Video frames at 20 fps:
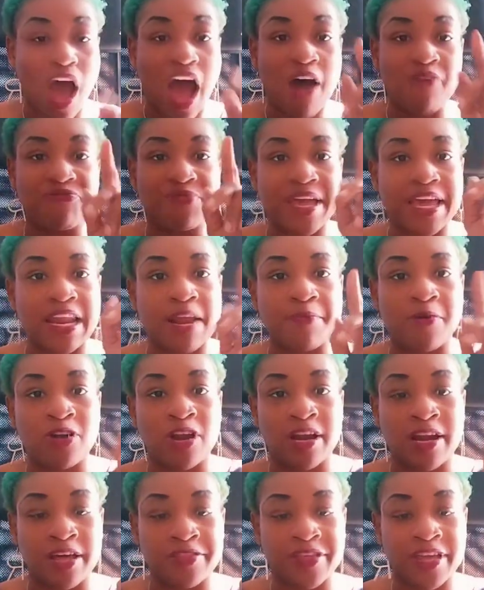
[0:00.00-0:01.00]
I'm thinking up
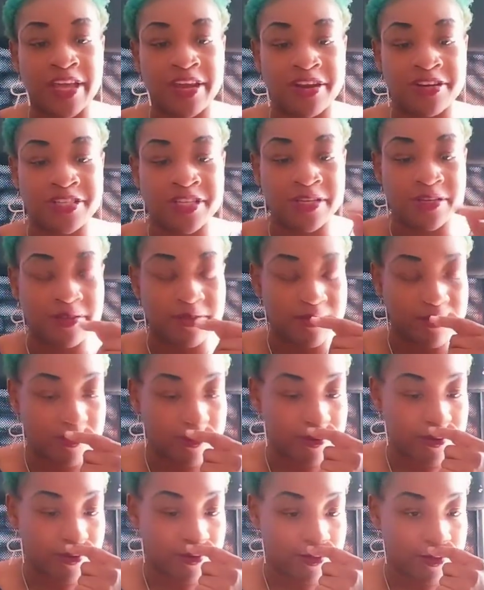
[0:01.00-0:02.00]
on another energy
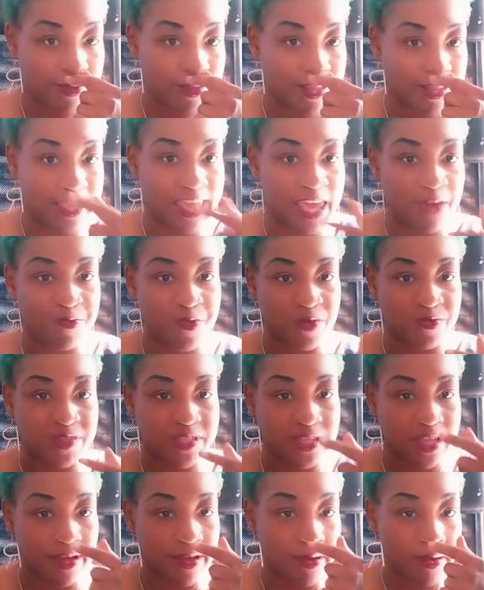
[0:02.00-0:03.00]
to keep him
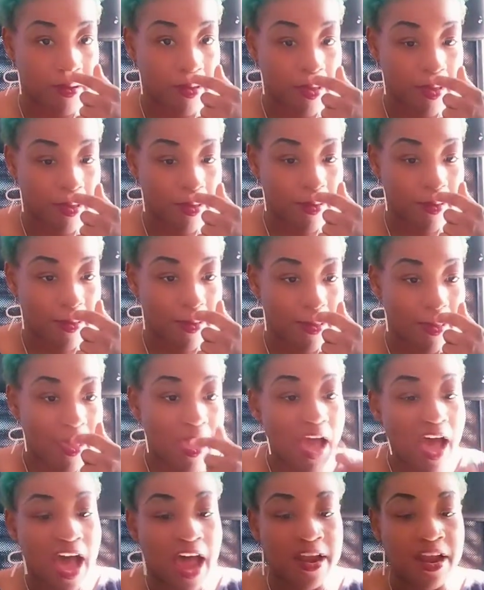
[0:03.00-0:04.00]
stuck.
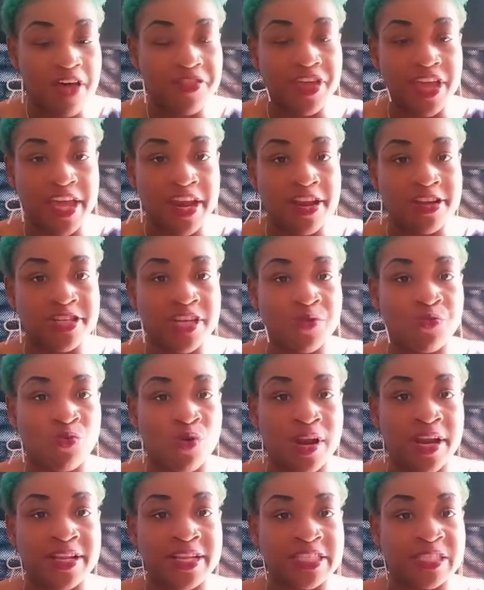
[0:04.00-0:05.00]
Another energy
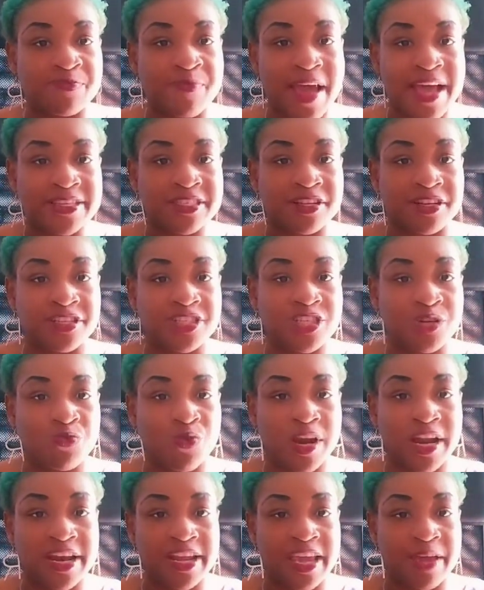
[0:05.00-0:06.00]
wanted this masculine. She
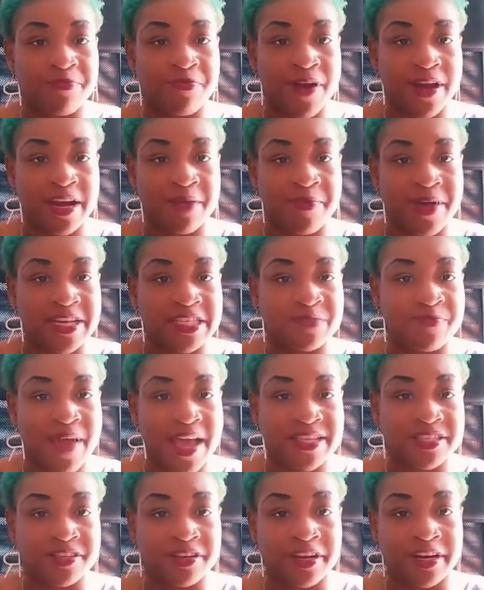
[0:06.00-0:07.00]
wanted to get pregnant by this
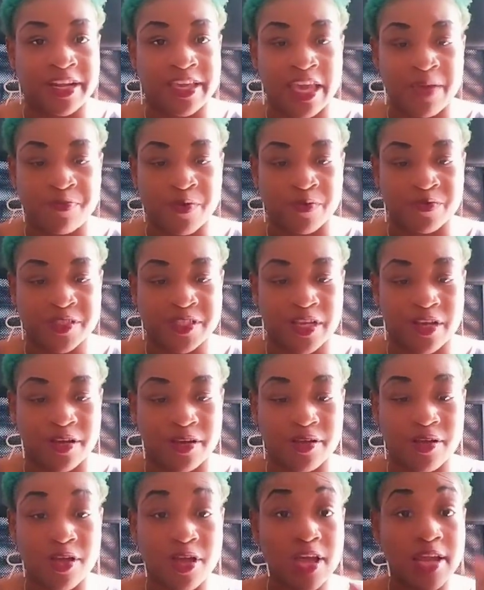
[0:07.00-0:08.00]
masculine to keep him
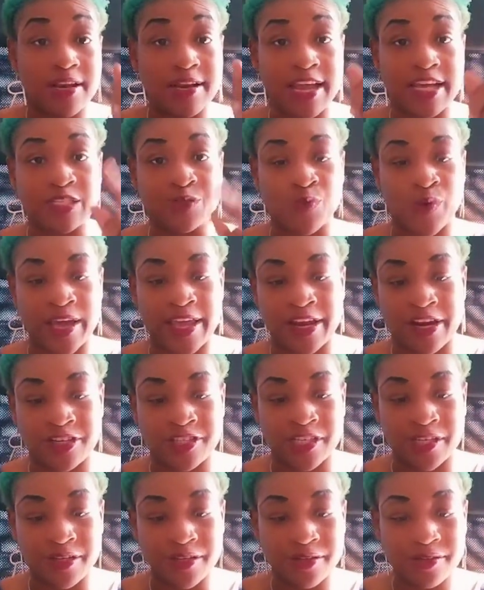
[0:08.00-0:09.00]
stuck. That's one
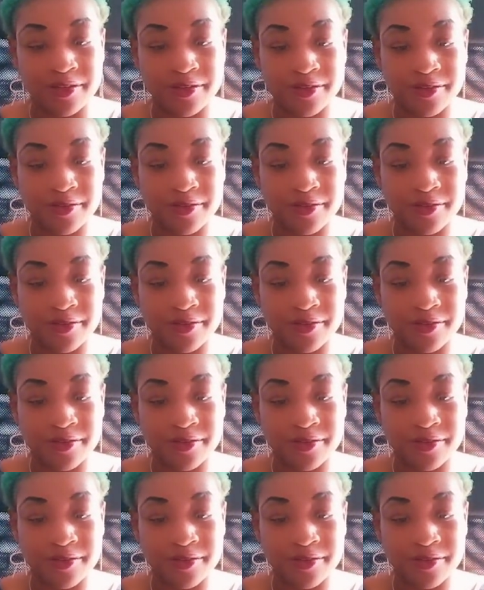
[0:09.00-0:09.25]
energy.